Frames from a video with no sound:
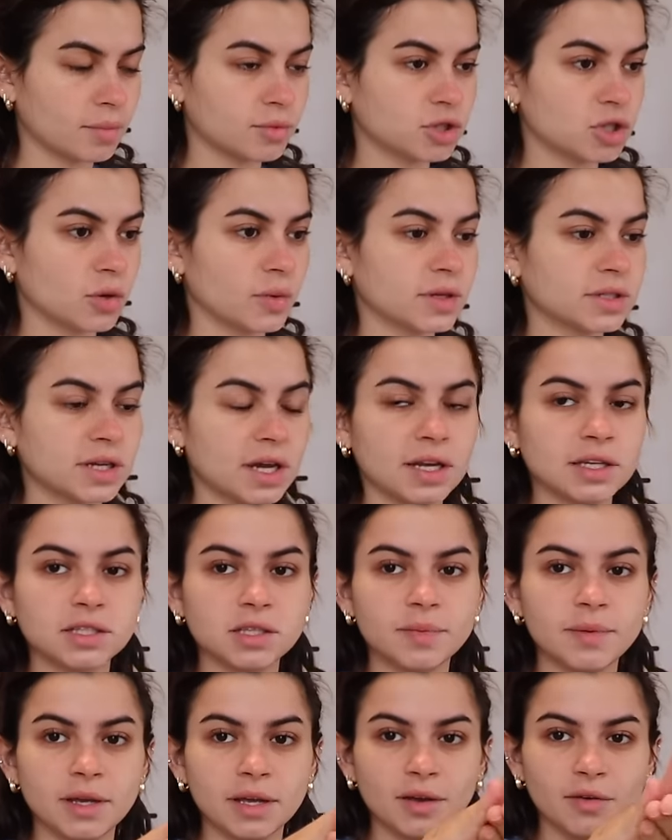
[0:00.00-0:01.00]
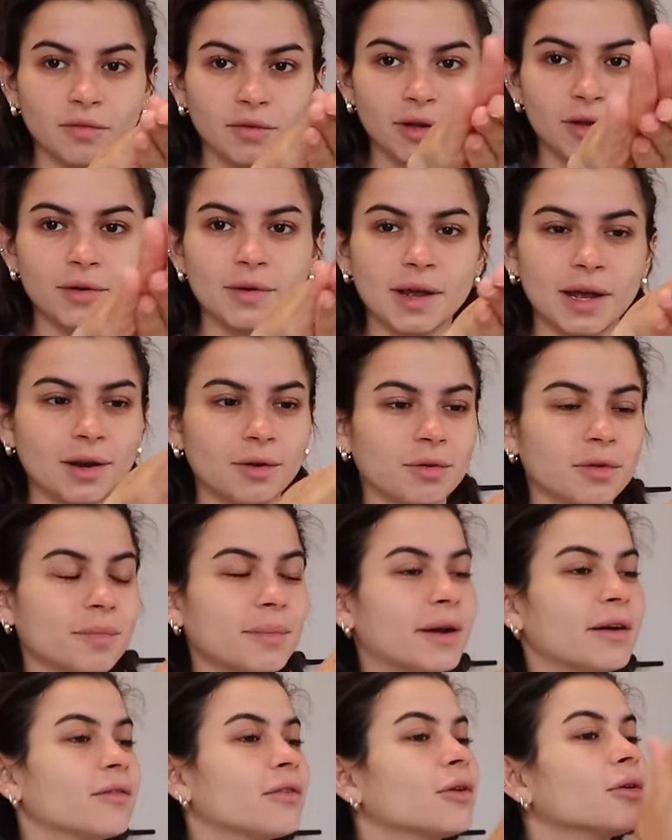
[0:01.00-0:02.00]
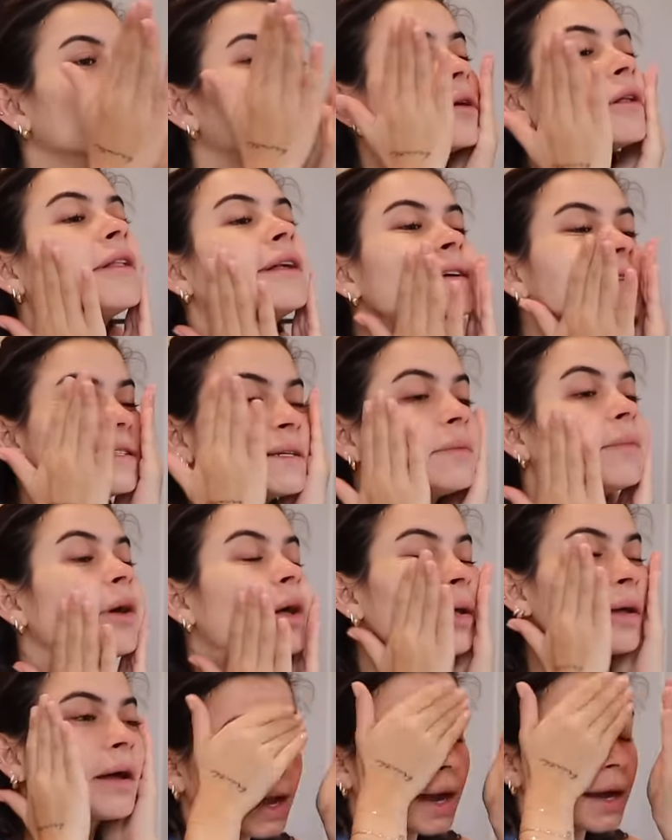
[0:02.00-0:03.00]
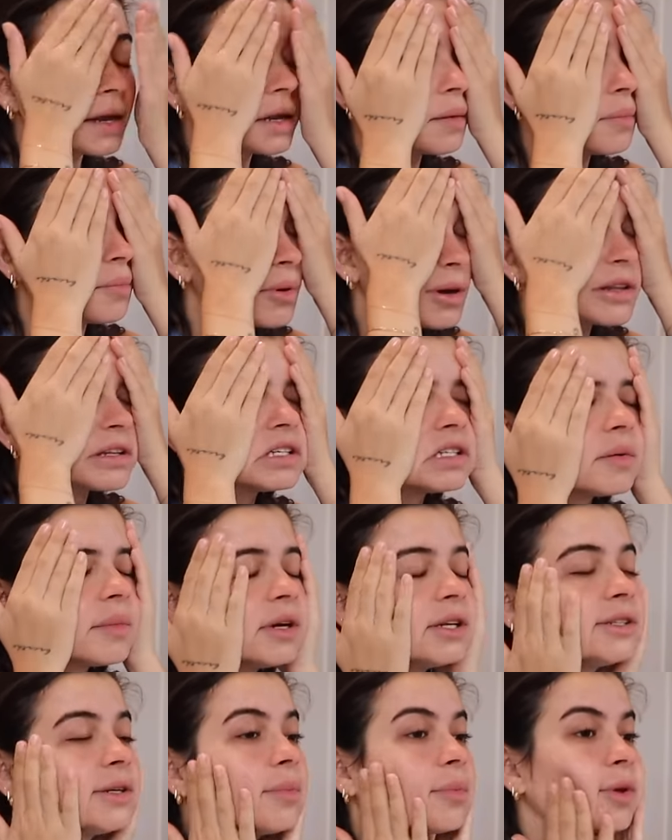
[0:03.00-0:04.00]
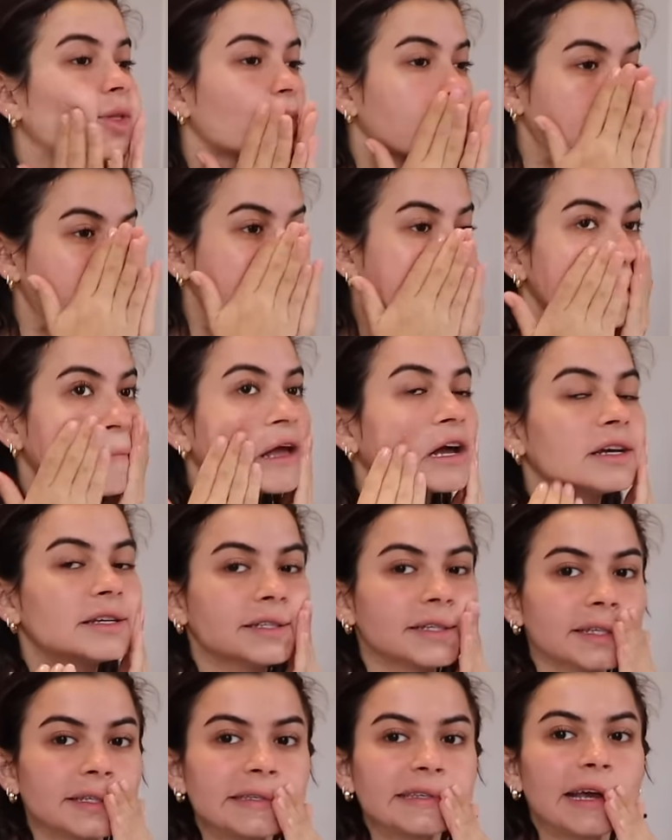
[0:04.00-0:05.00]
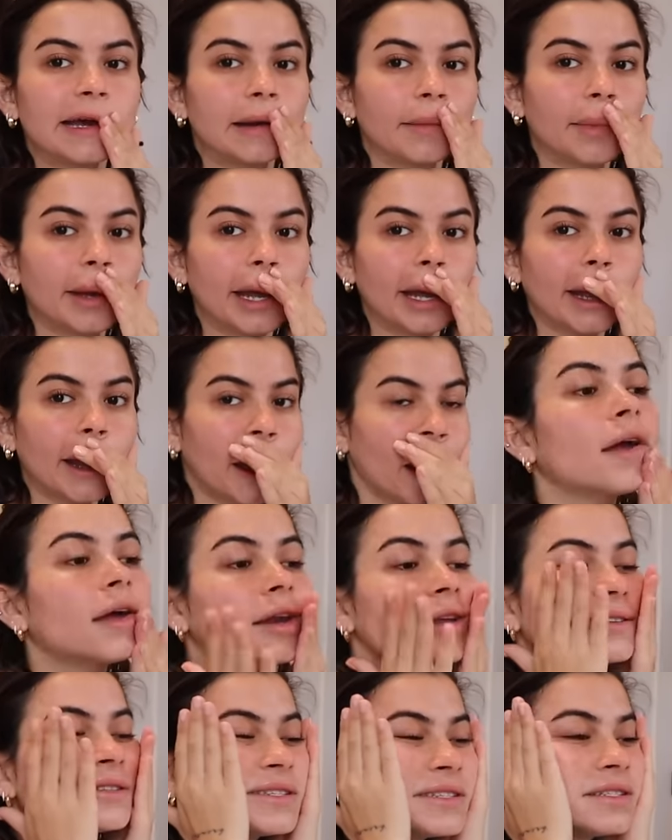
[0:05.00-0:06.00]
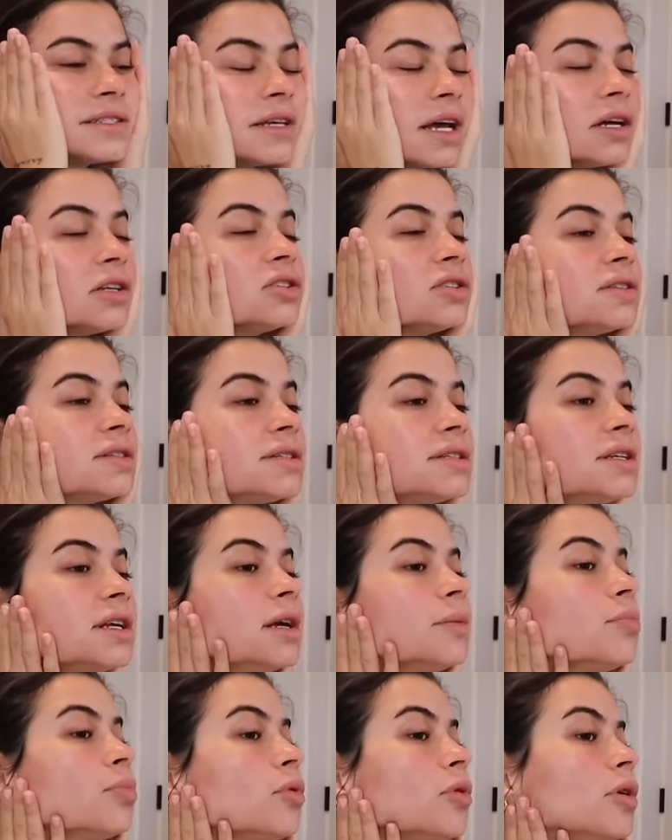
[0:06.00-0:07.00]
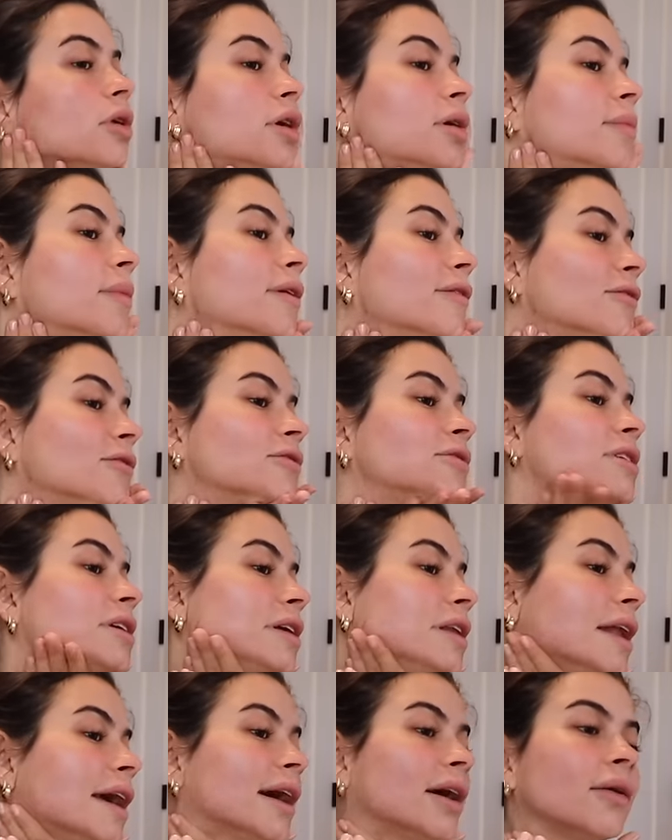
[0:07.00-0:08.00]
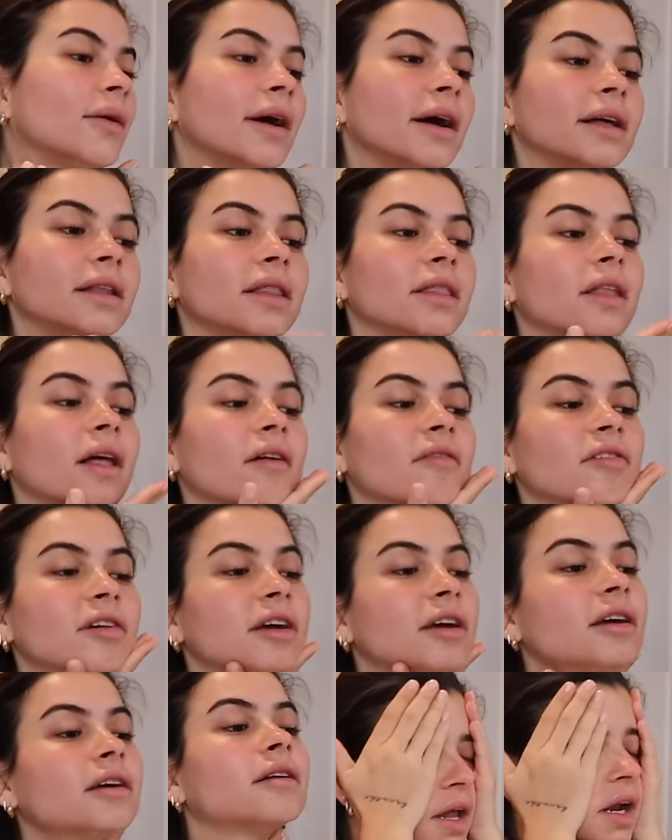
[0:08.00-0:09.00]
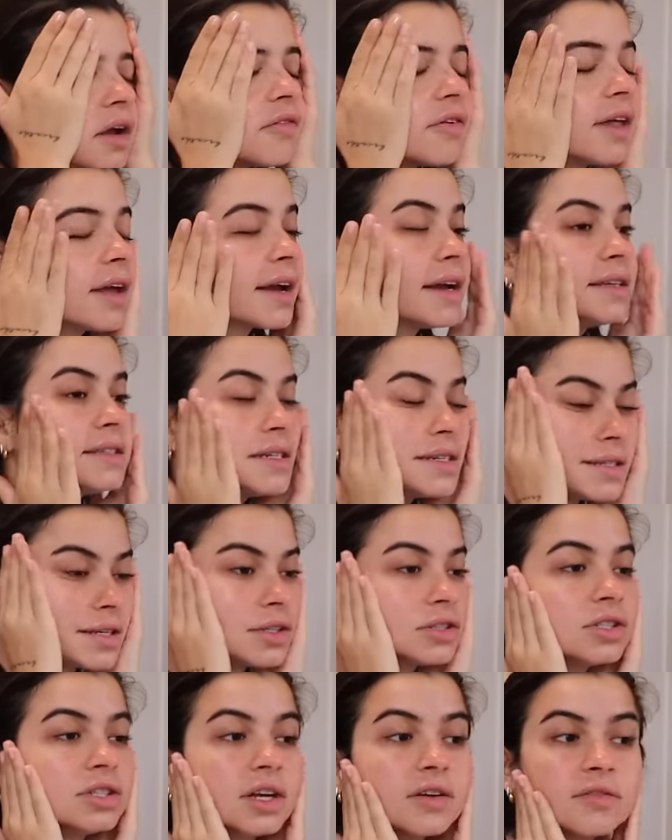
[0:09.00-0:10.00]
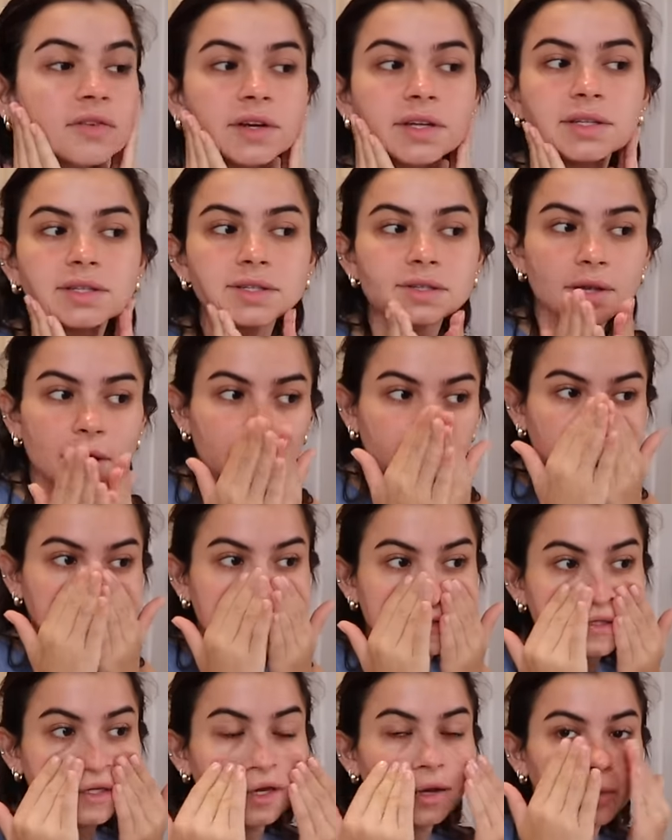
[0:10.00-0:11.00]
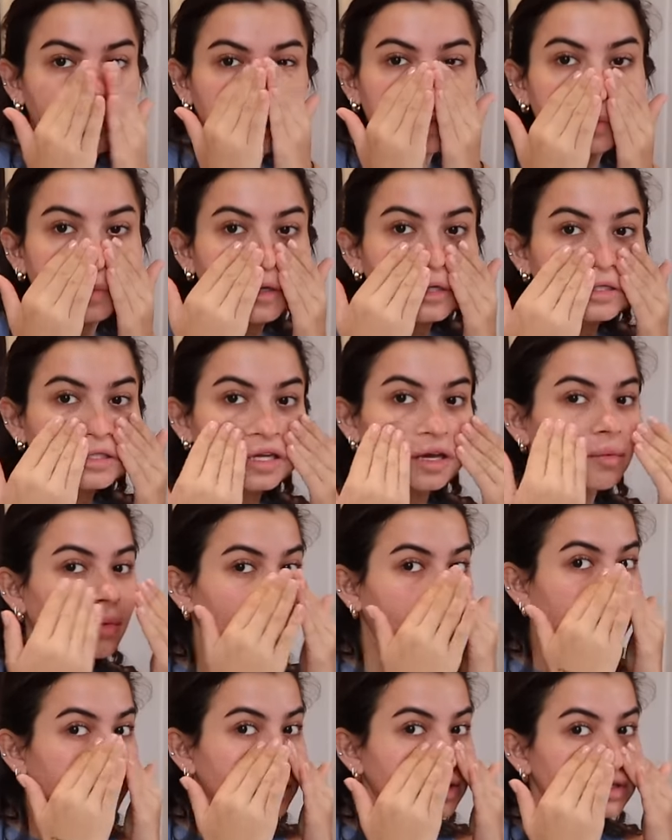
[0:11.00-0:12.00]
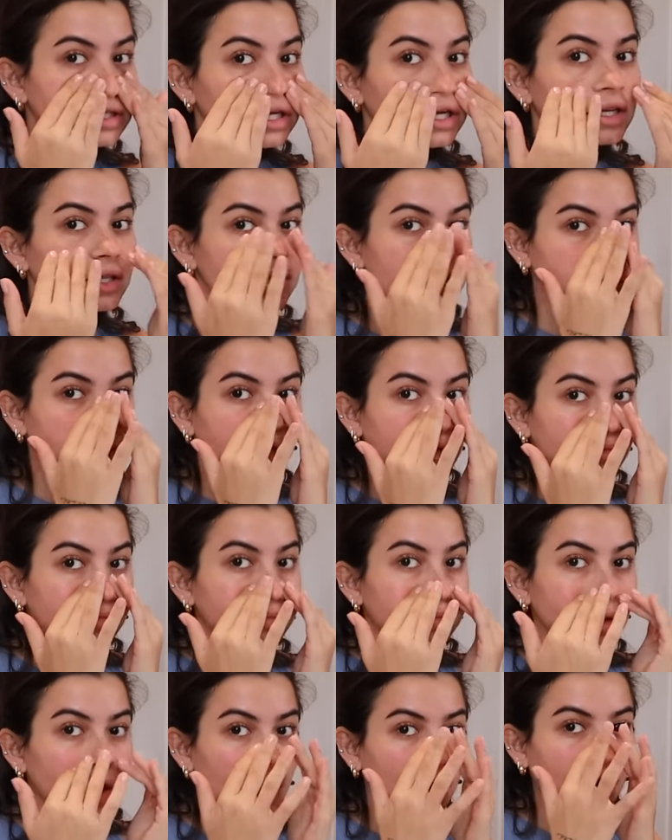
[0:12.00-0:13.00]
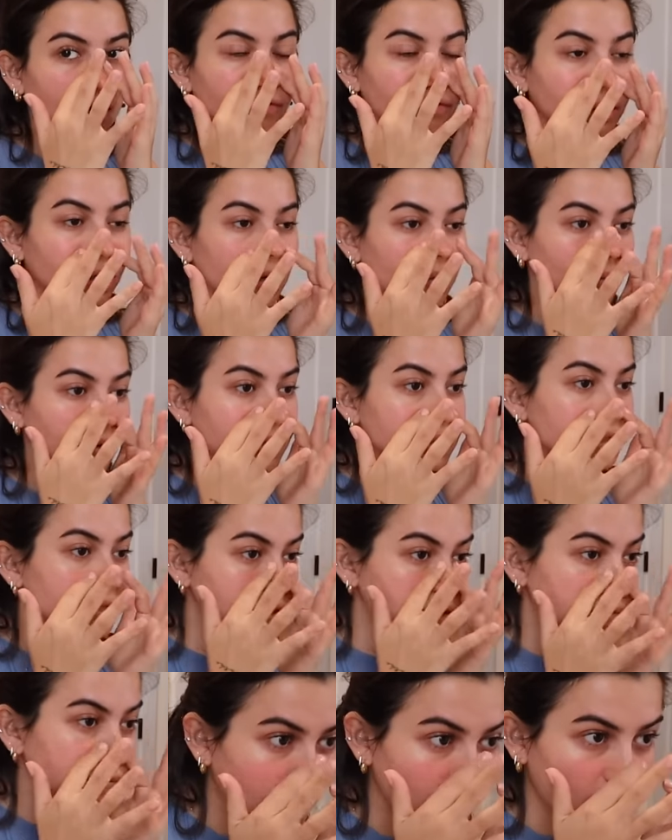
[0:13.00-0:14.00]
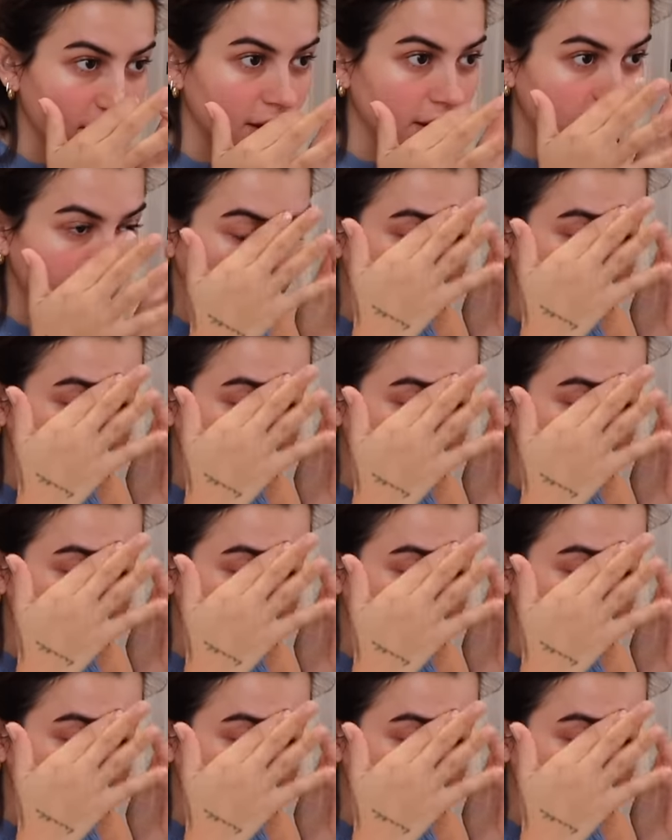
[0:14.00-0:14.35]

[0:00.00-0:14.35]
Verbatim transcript: I'm so excited to be reunited with my Rhode glazing milk. I didn't bring this on my trip with me because it's kind of big and it's such a staple in my routine now. I love it and I feel like I see such a difference honestly with my skin when I'm using it so not having it was not